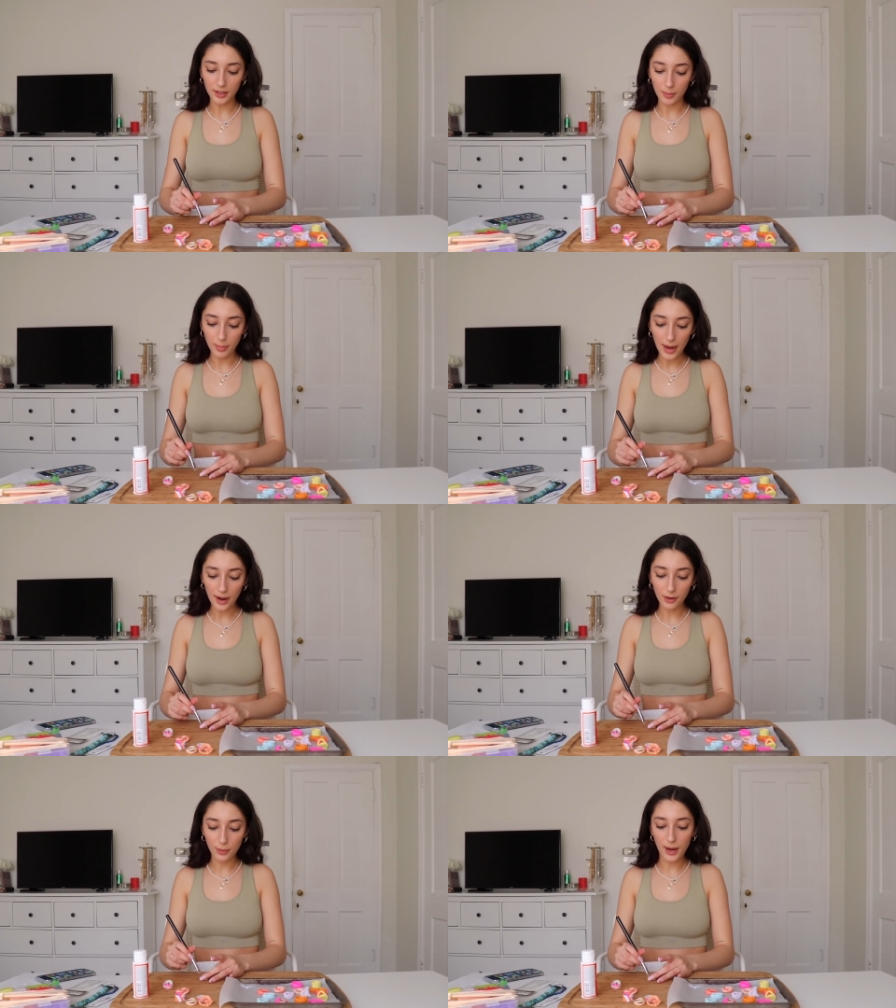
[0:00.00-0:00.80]
the
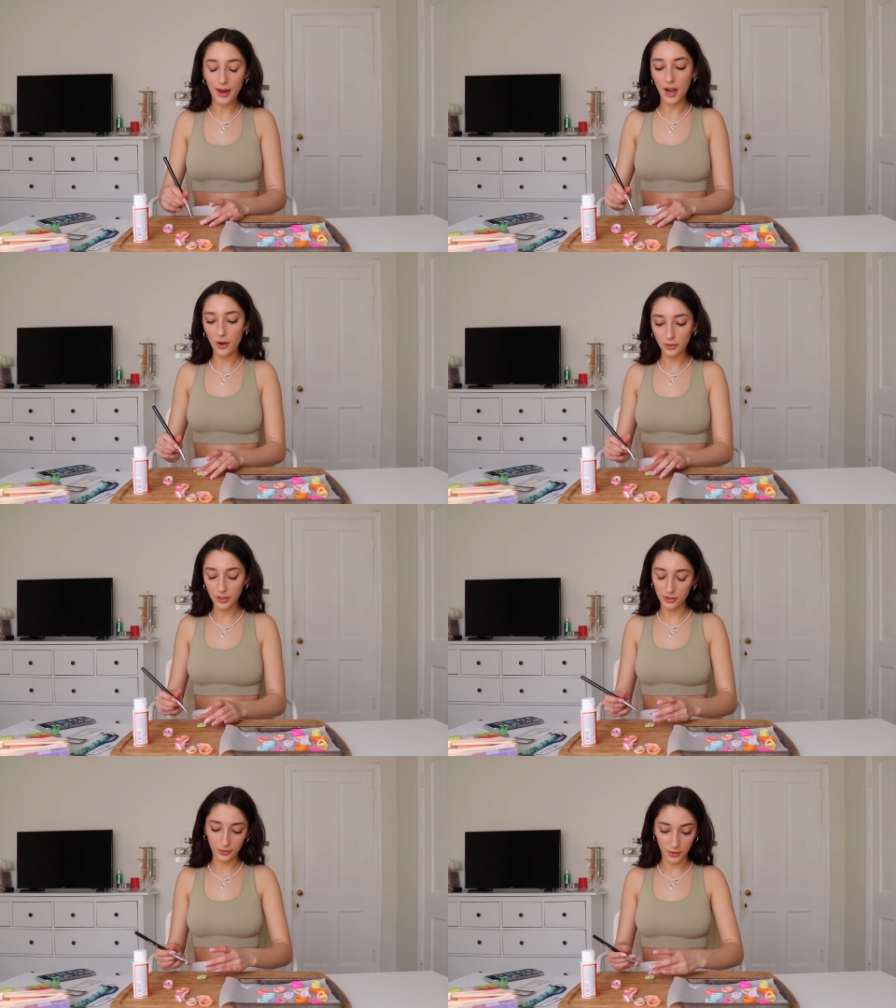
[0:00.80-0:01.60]
background
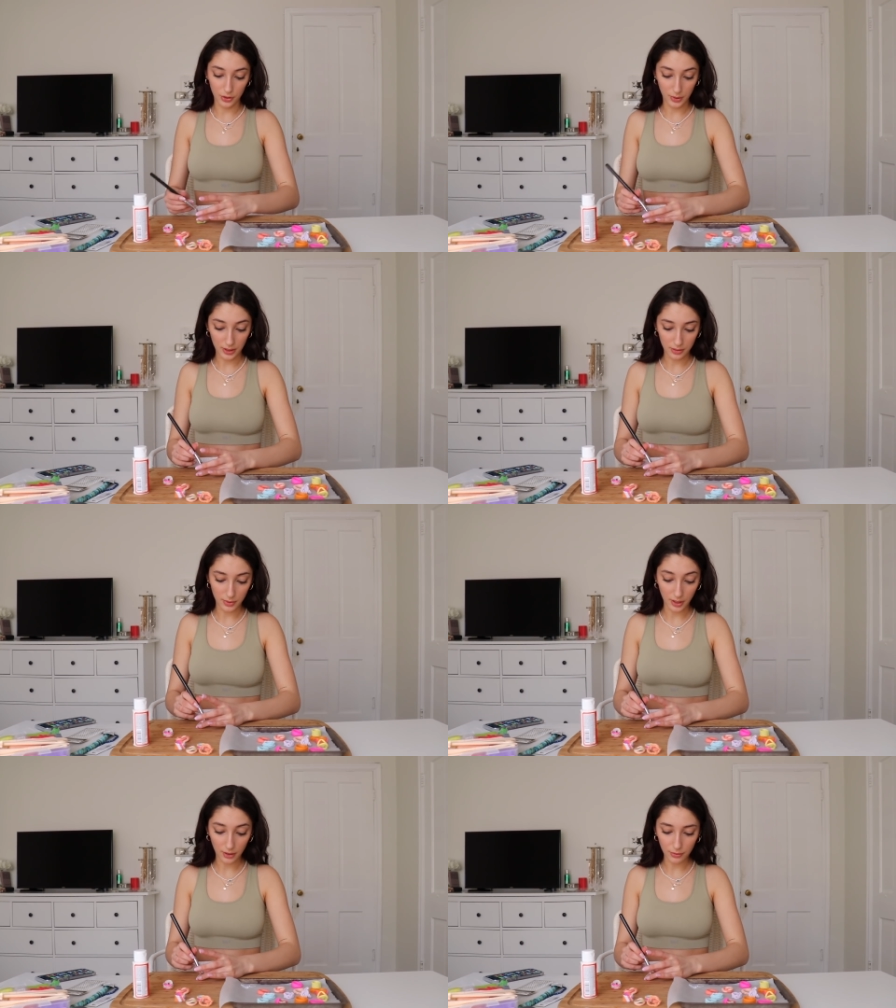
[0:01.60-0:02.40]
and if you're doing this with
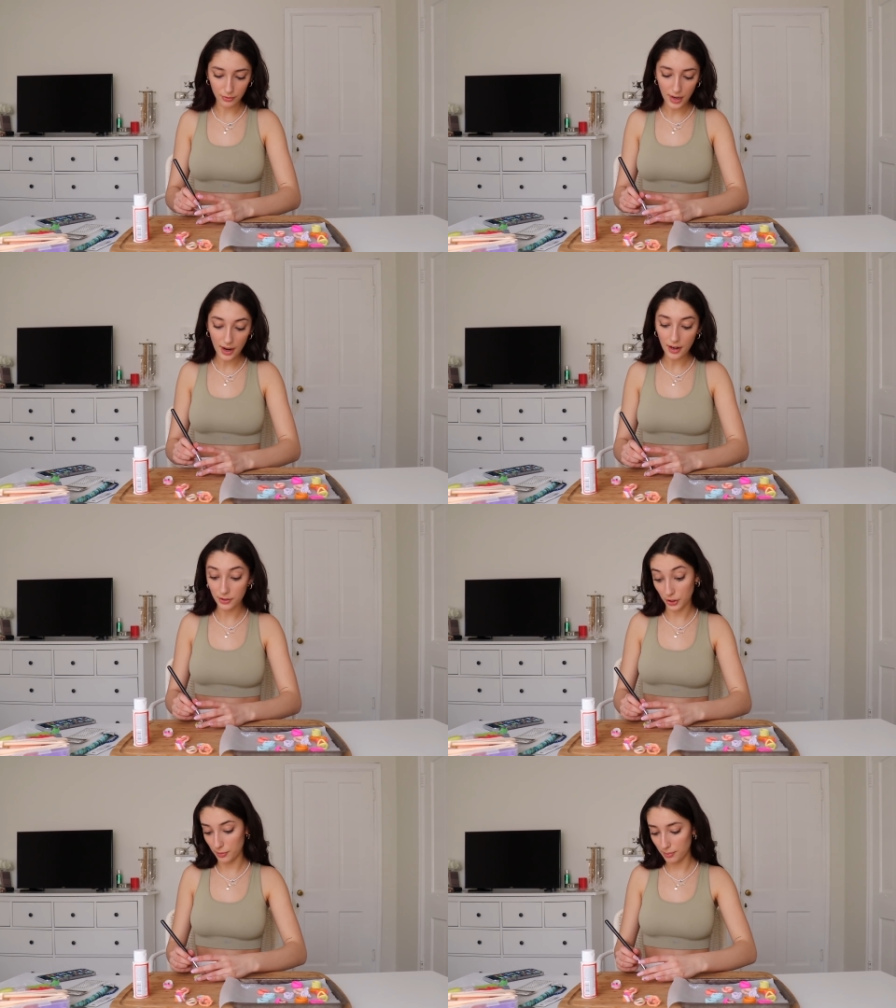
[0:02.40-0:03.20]
like your friend
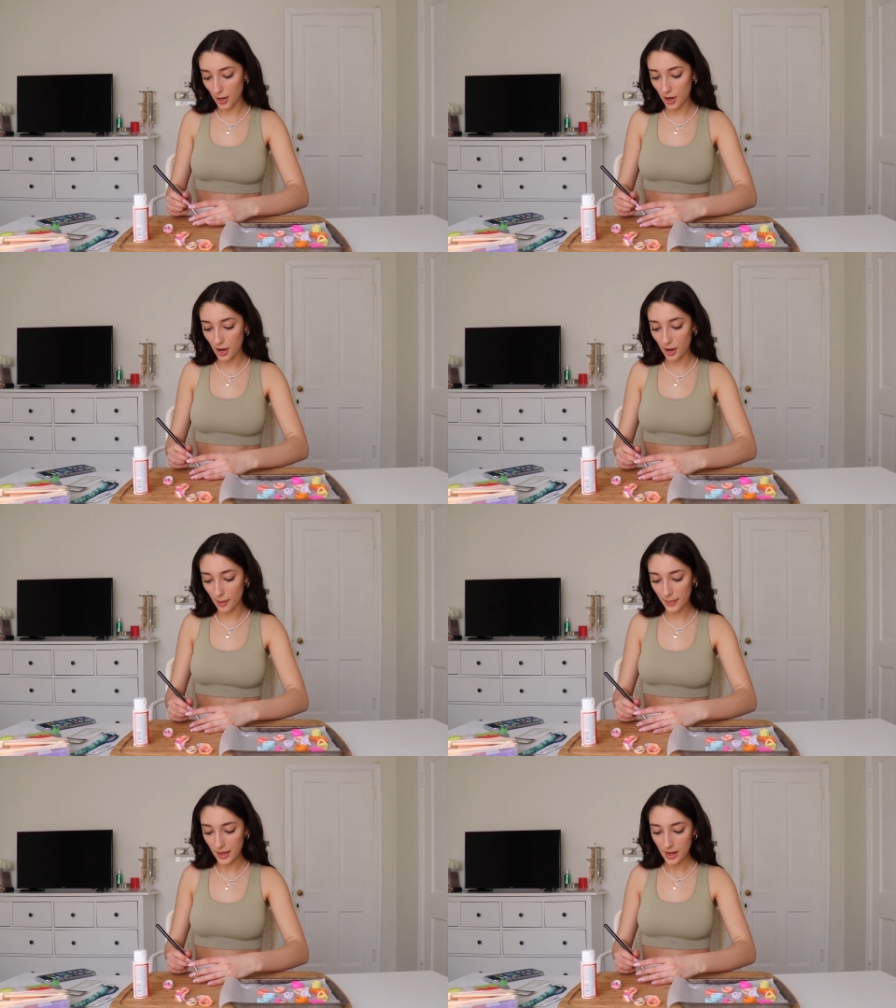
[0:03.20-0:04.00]
or your
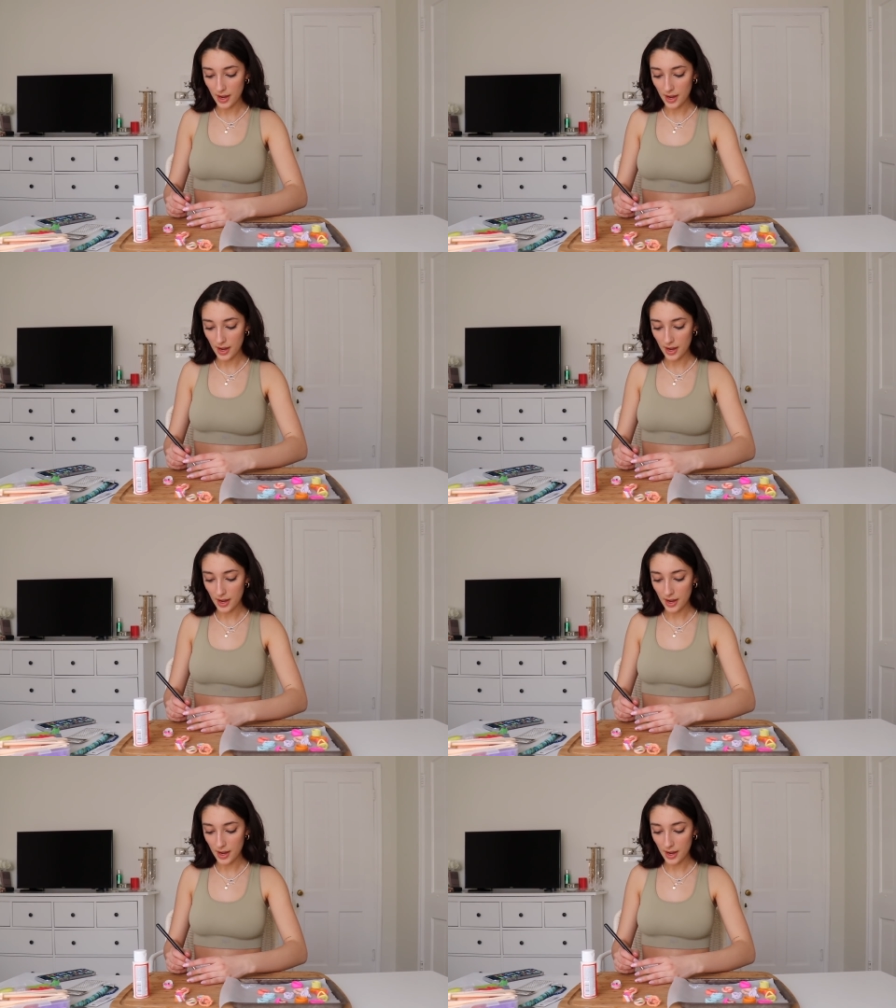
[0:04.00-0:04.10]
mom,